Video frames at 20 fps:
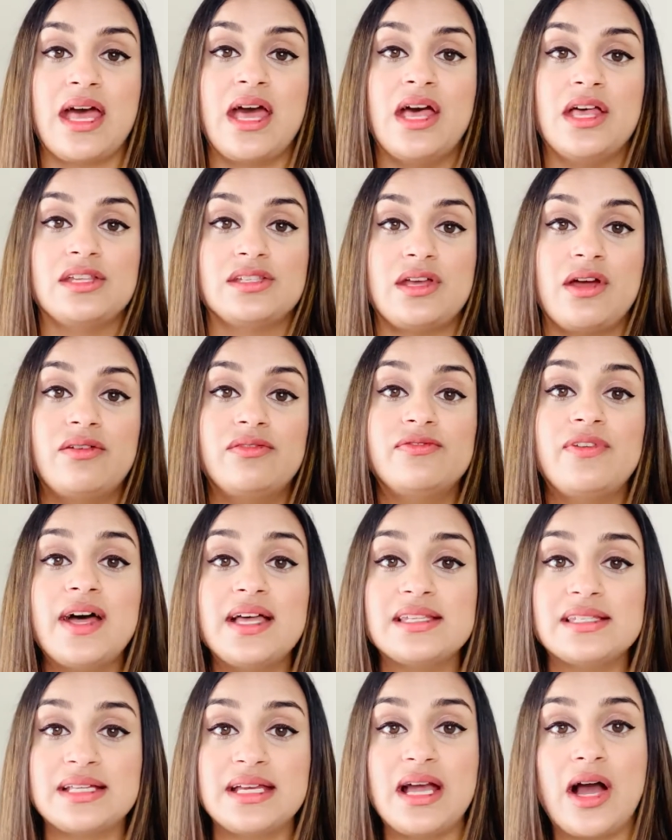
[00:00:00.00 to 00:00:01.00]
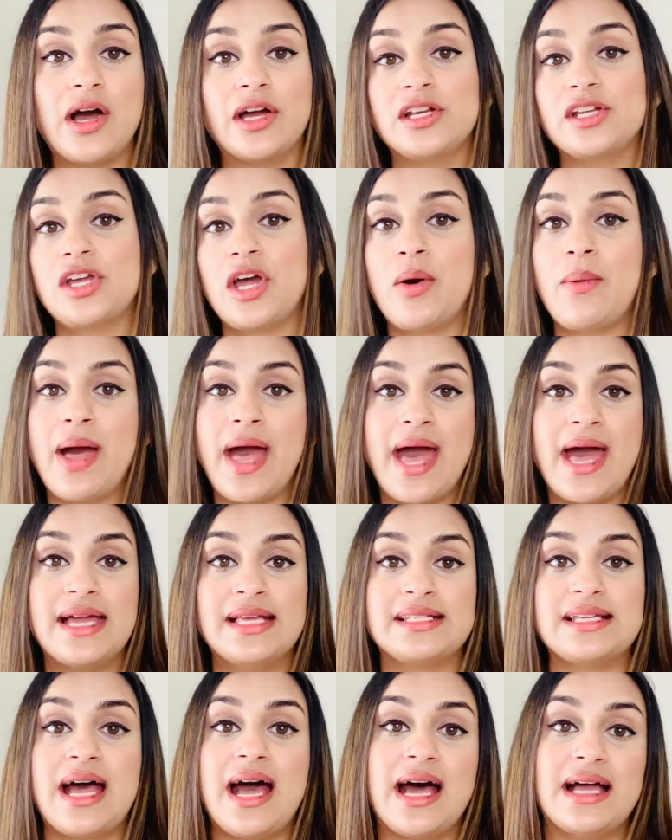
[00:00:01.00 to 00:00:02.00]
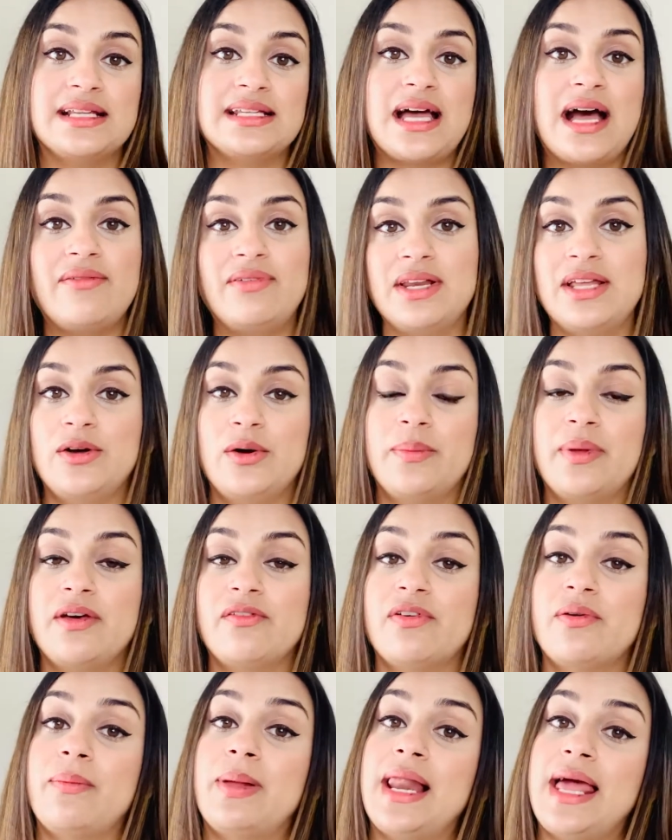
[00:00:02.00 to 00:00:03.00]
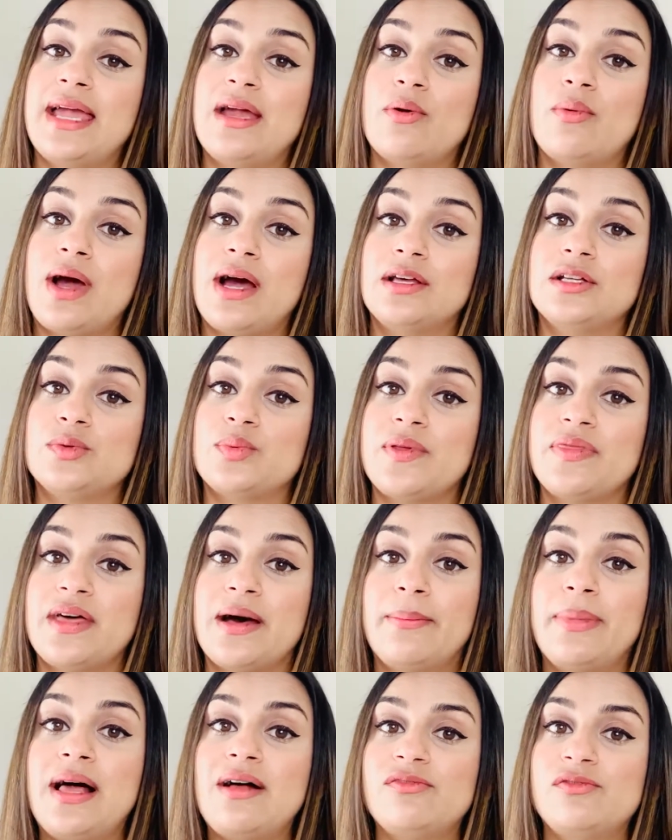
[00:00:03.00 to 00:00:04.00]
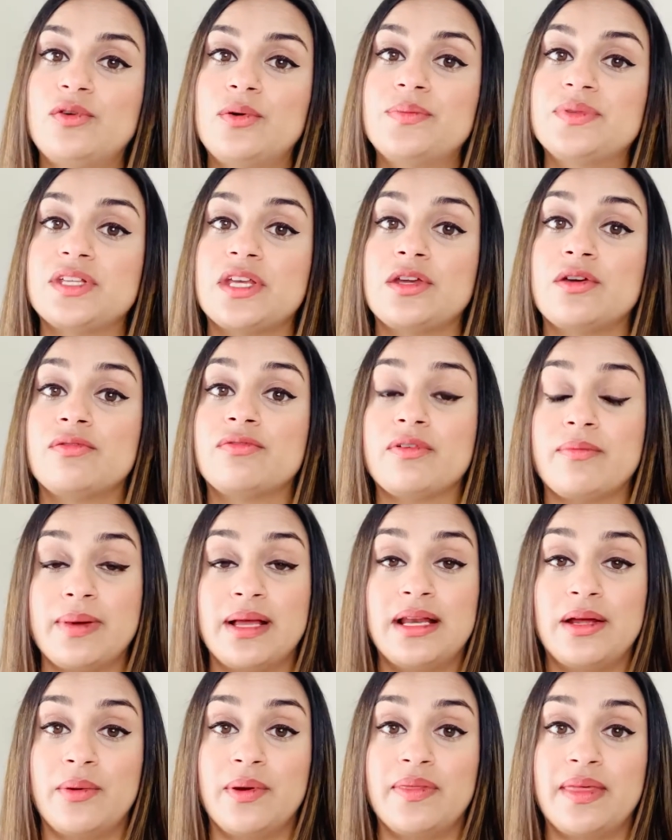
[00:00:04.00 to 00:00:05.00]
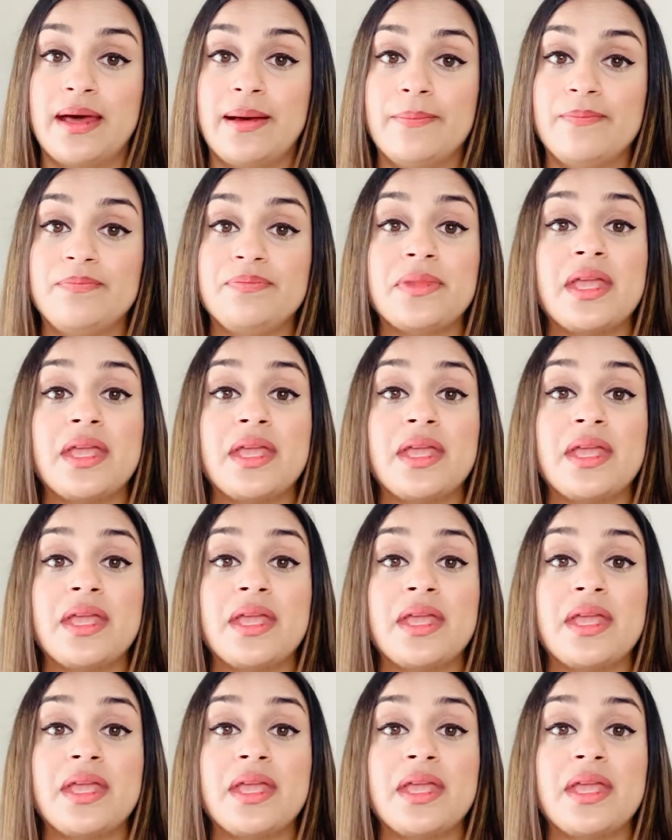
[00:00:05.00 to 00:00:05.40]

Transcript: So firstly, I'd go ahead and have a little bit of a play around with that platform so you're familiar with it.